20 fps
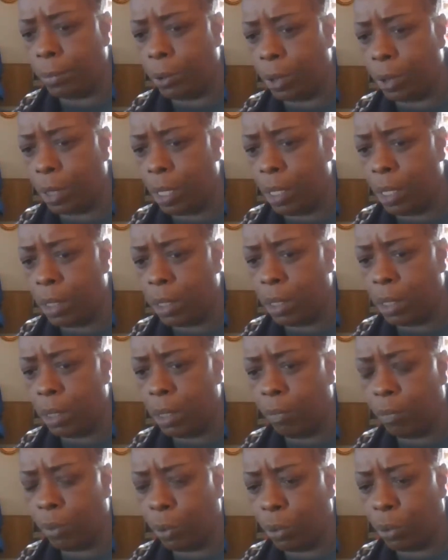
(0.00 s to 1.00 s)
your
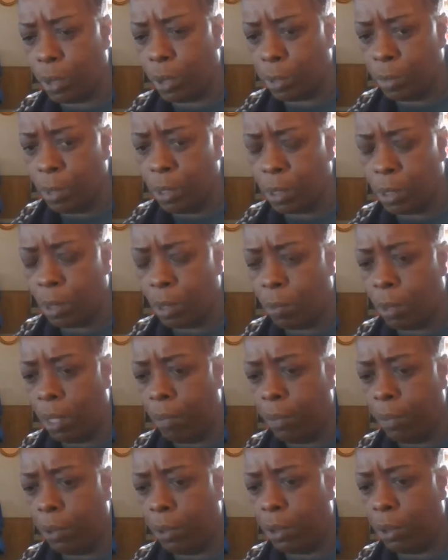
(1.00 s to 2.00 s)
content for Christmas or
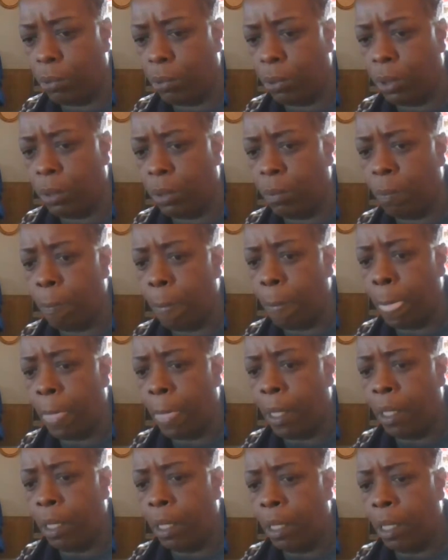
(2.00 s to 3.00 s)
whatever you're doing.
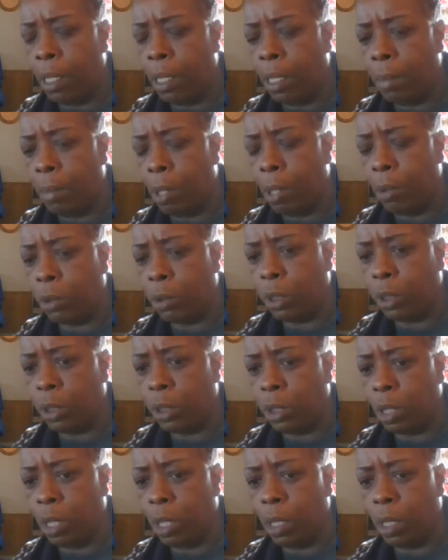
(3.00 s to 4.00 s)
Um,
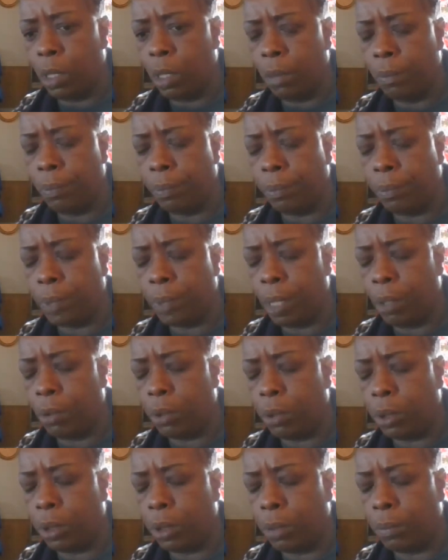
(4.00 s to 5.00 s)
OG's uh, not
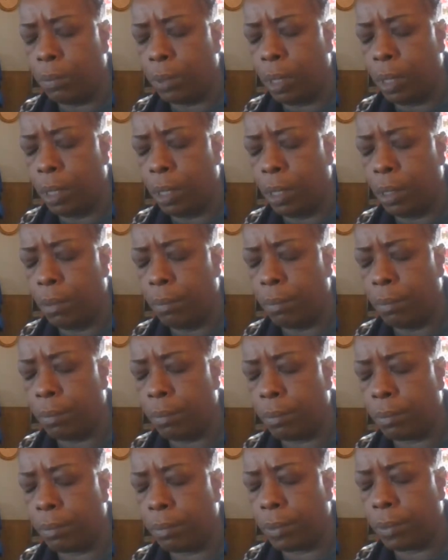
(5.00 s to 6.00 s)
OG. Um,
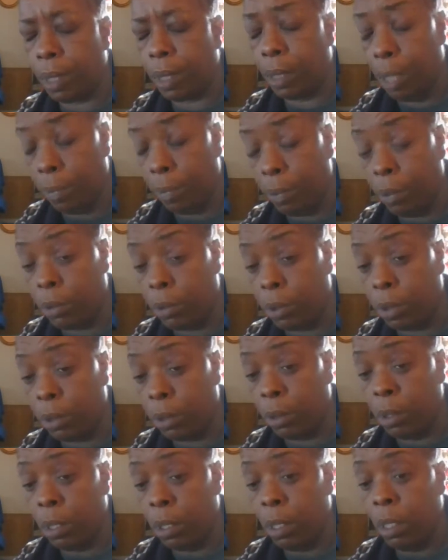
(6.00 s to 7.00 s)
I love you, OG.
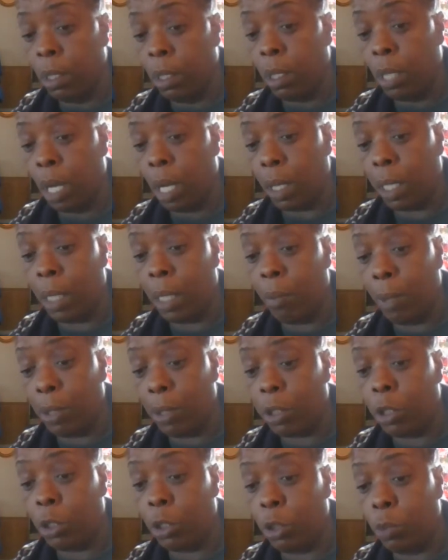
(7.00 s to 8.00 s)
I can't wait
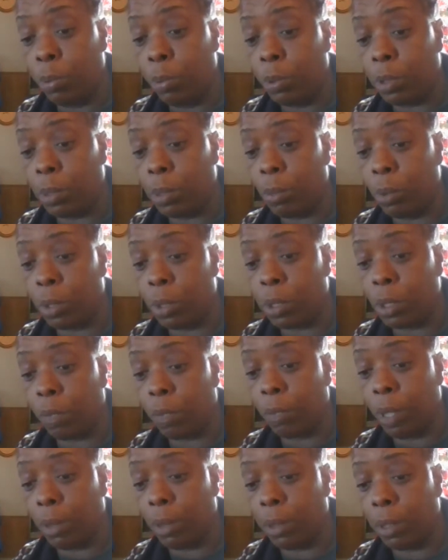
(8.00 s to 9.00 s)
till you do put some more
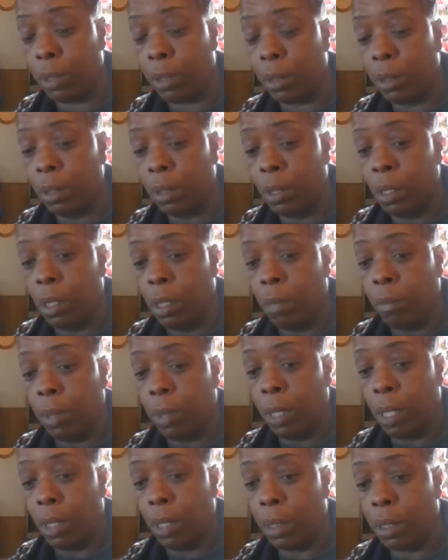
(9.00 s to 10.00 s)
stuff out there. But
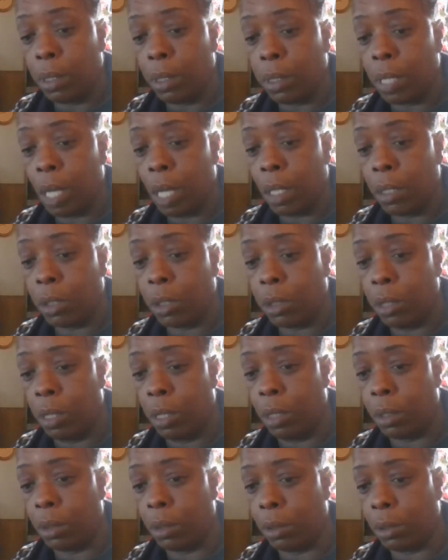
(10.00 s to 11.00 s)
uh, the stock is
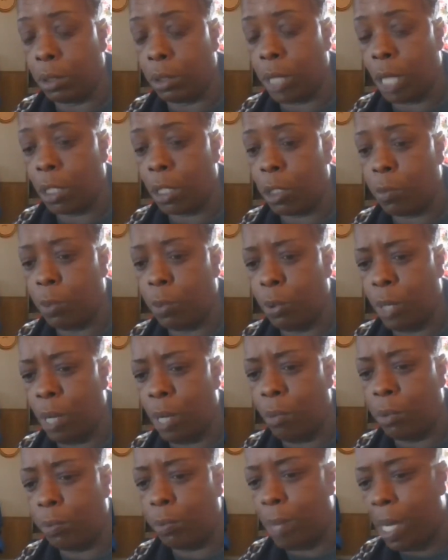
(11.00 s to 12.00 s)
uh, stock explorer. I
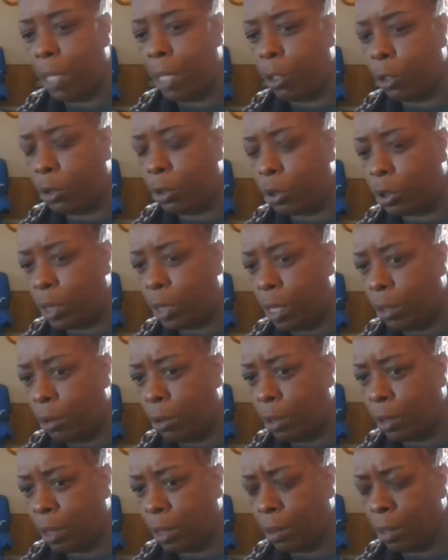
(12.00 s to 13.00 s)
was by your channel,
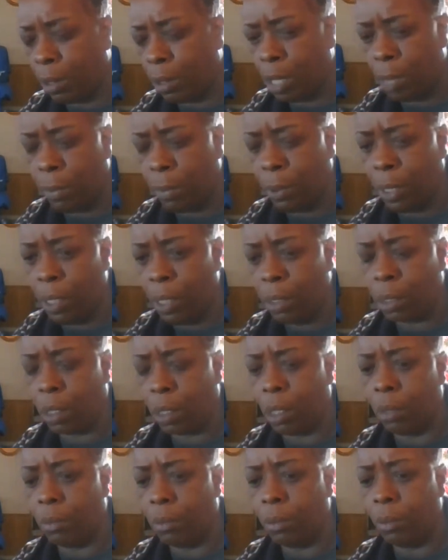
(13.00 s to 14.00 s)
I think, a couple days
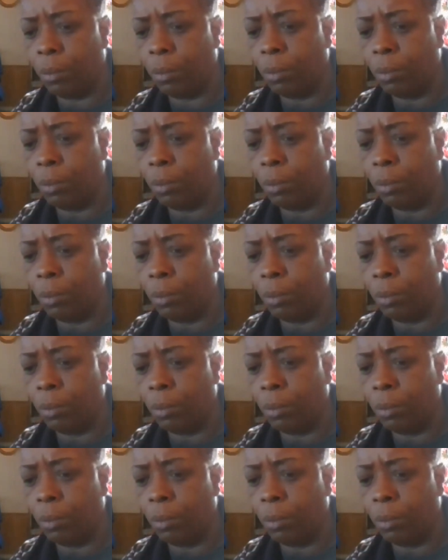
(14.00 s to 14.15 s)
ago.